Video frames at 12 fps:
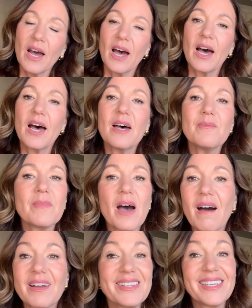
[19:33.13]

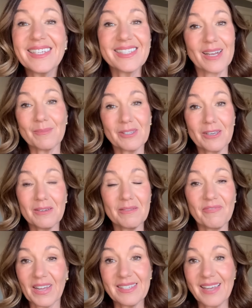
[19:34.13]
I think it's absolutely
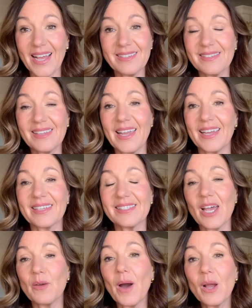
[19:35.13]
fantastic.
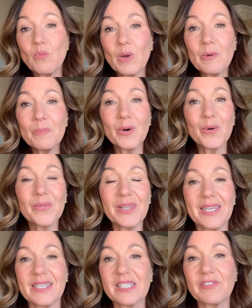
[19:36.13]
So I will put all the
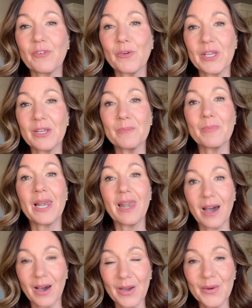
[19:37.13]
links for you
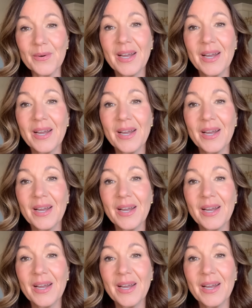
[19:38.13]
below.